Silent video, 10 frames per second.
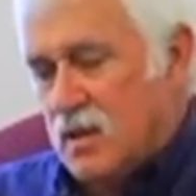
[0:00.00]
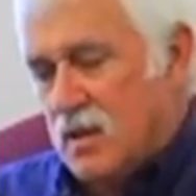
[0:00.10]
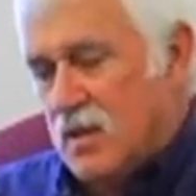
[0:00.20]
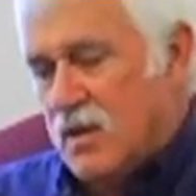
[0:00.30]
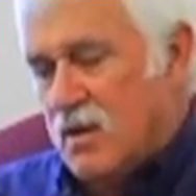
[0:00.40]

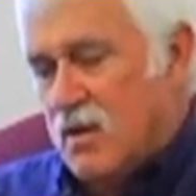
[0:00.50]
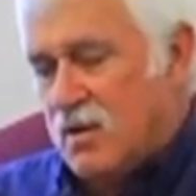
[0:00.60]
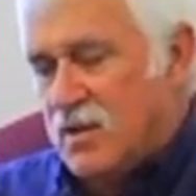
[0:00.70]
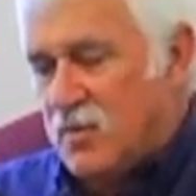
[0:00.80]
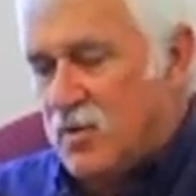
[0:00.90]
There
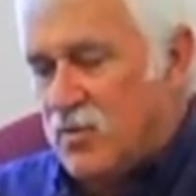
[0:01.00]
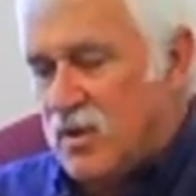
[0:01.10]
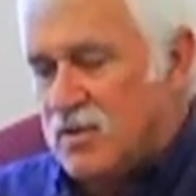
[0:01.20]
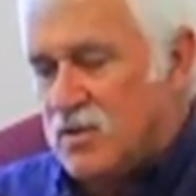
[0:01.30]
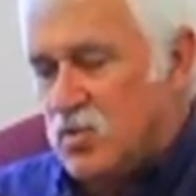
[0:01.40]
are a number of
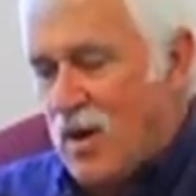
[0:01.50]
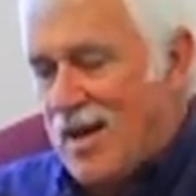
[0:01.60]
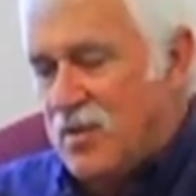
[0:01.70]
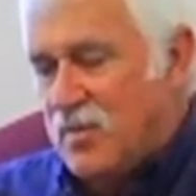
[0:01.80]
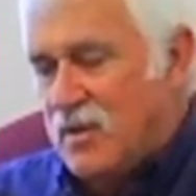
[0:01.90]
reasons
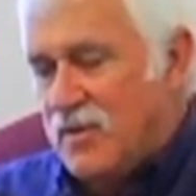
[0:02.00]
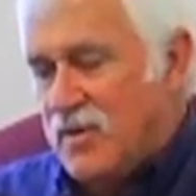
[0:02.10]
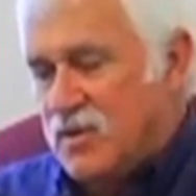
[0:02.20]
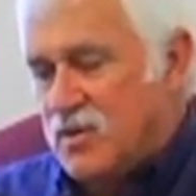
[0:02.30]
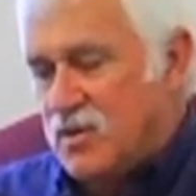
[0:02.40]
why the
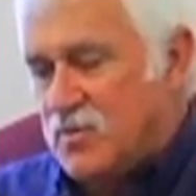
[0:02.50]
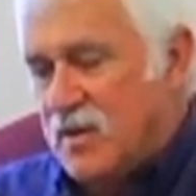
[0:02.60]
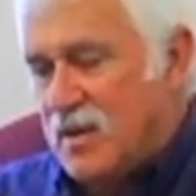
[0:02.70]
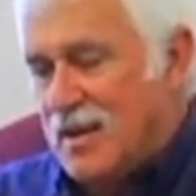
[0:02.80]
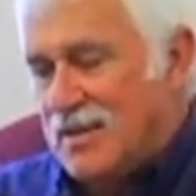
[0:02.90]
beneficiaries
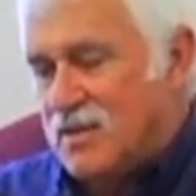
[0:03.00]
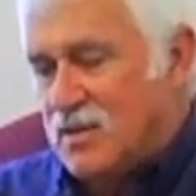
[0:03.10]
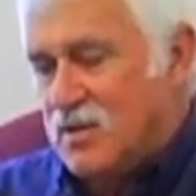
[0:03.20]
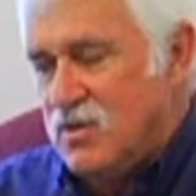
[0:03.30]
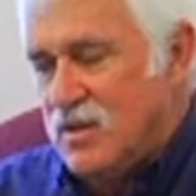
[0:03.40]
may elect
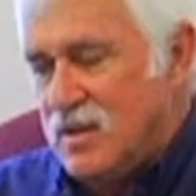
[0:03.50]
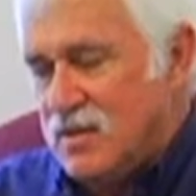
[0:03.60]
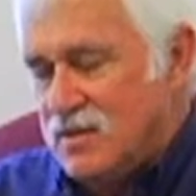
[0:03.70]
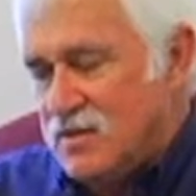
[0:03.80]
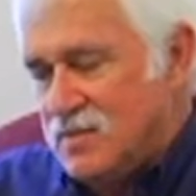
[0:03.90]
to do
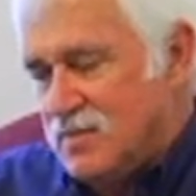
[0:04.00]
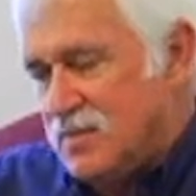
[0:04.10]
this.